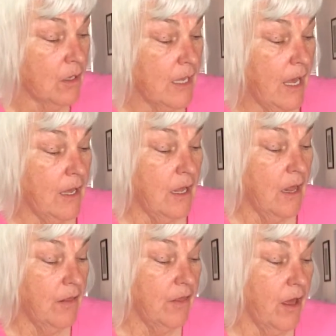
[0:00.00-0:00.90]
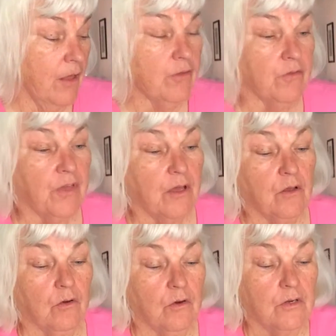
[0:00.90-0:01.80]
Okay, the other
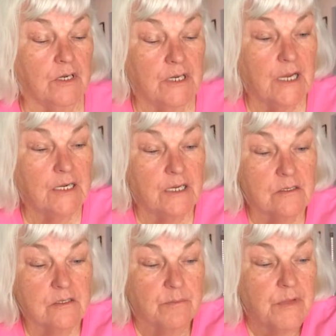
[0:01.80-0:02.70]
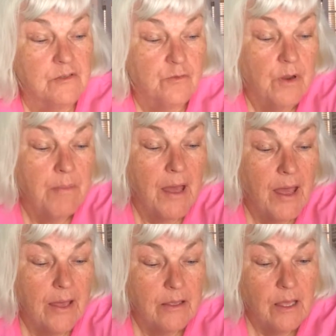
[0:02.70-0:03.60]
thing you're going to need is a mystery
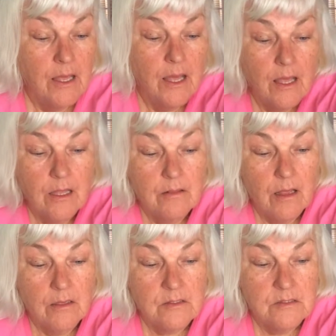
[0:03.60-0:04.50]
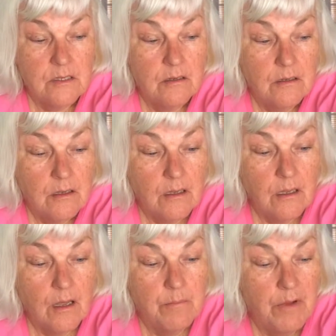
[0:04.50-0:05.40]
bag, and that's
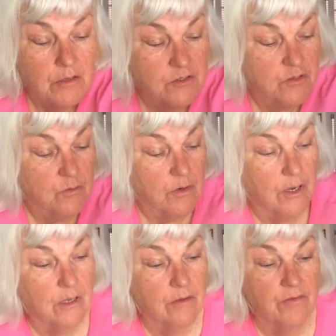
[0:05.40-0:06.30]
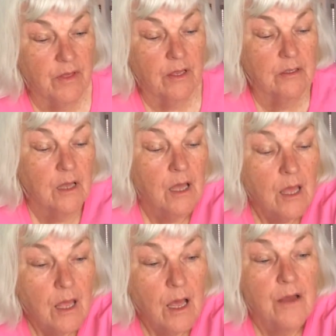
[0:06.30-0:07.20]
a Montessori thing.
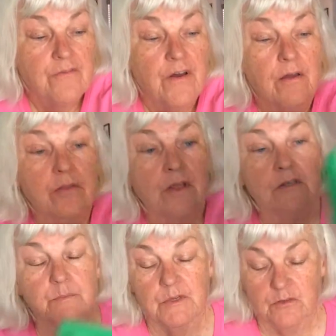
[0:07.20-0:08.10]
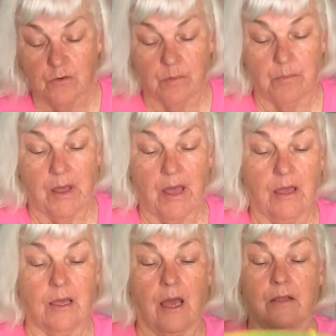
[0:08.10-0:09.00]
I found this mystery
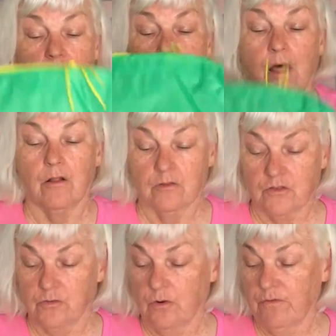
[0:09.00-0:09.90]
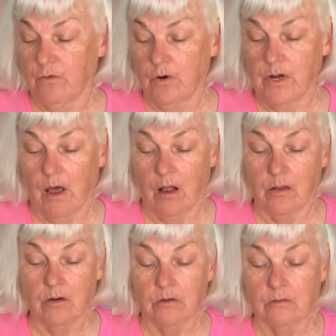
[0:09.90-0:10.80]
bag at the dollar store for
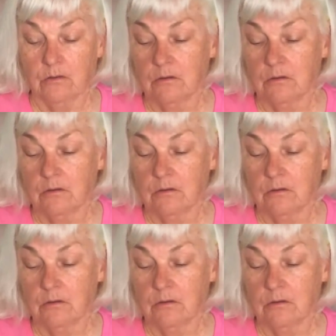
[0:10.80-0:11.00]
$1.